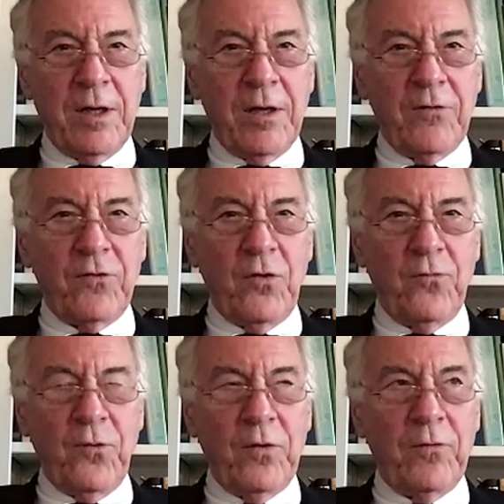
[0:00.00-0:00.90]
and so
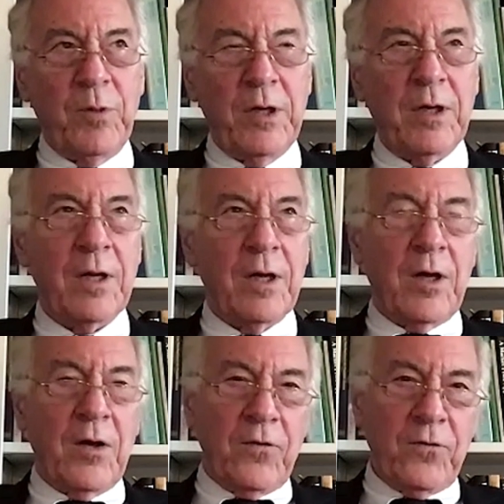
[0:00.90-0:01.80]
forth. But
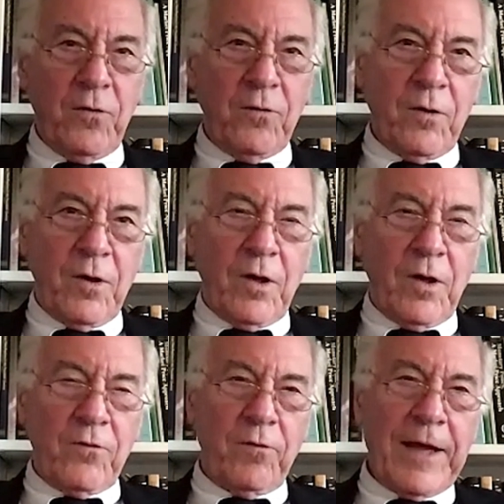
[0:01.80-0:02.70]
so
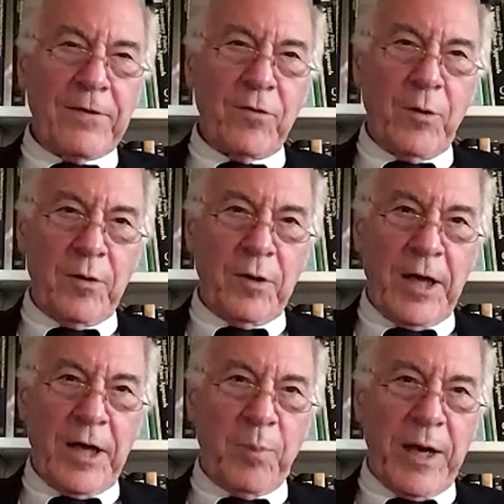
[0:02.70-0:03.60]
that's the
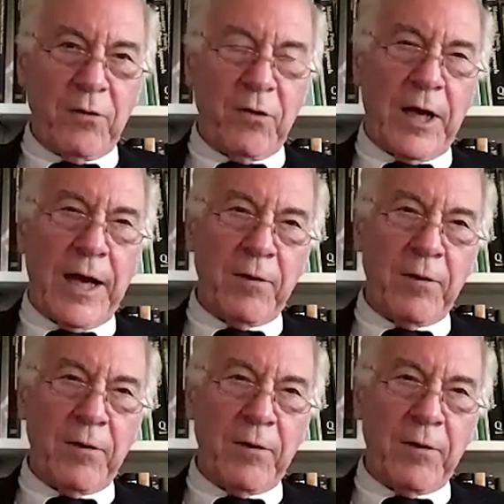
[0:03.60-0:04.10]
kind of background.